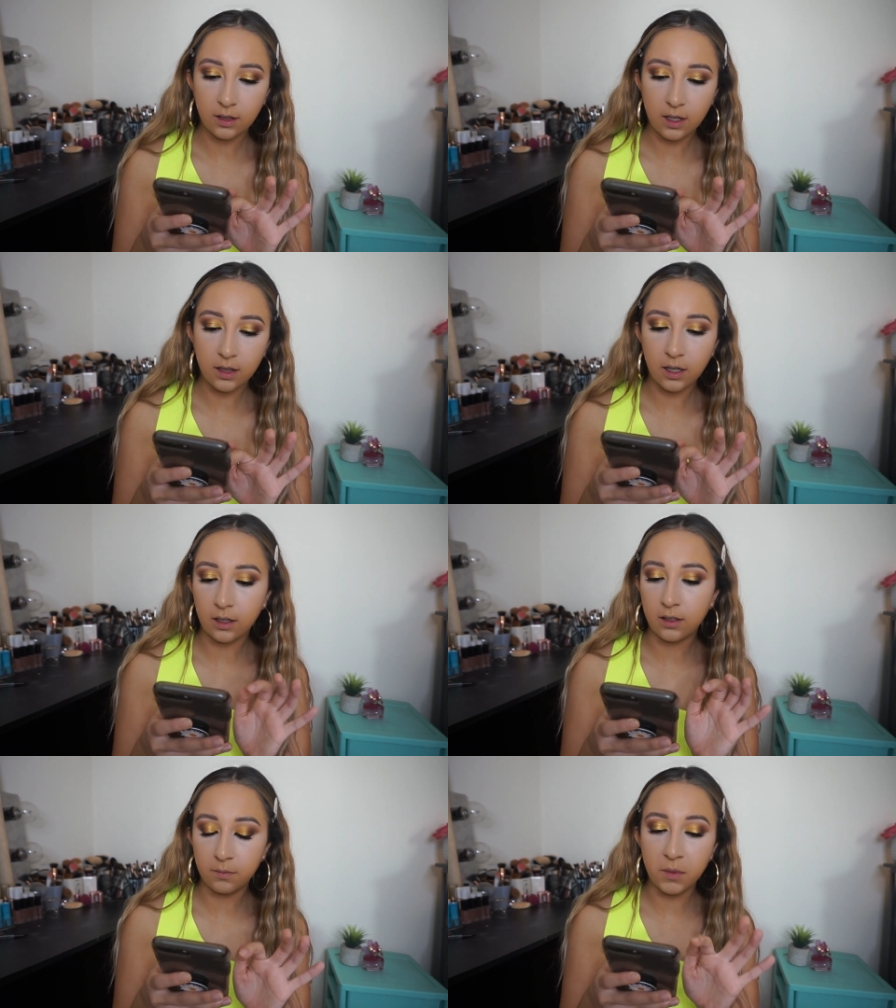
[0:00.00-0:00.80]
And
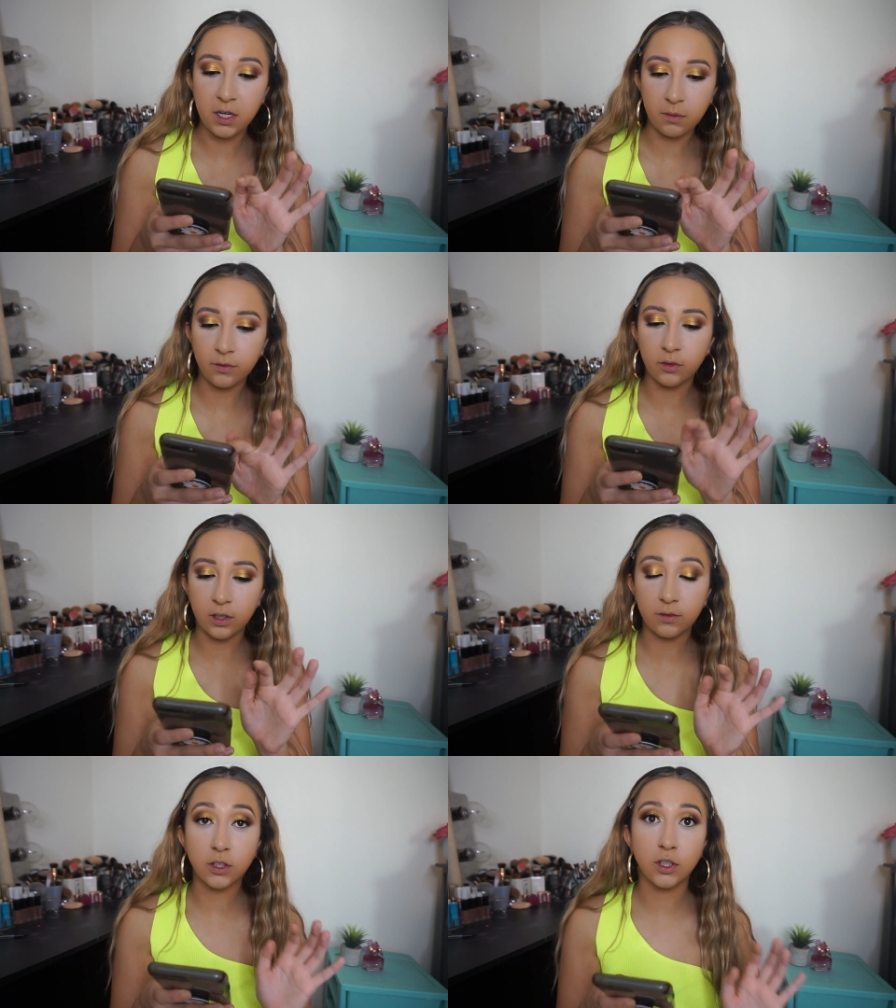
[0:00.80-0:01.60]
then medium to full
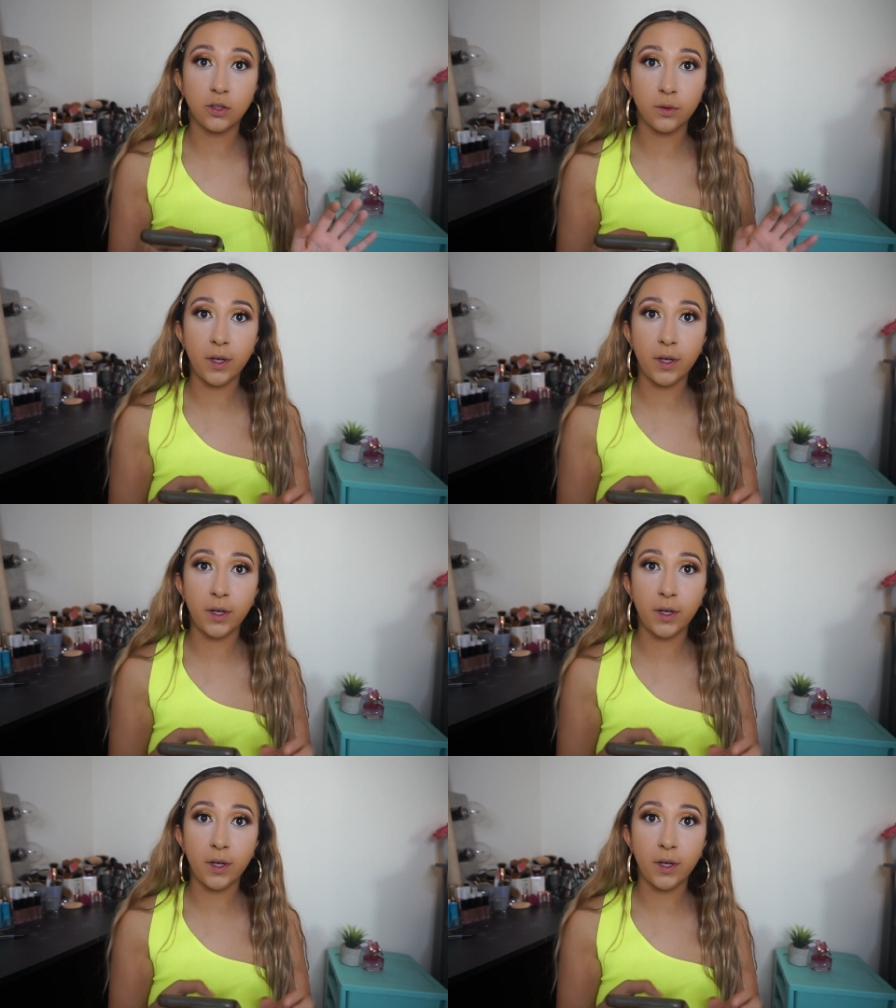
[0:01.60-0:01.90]
coverage. So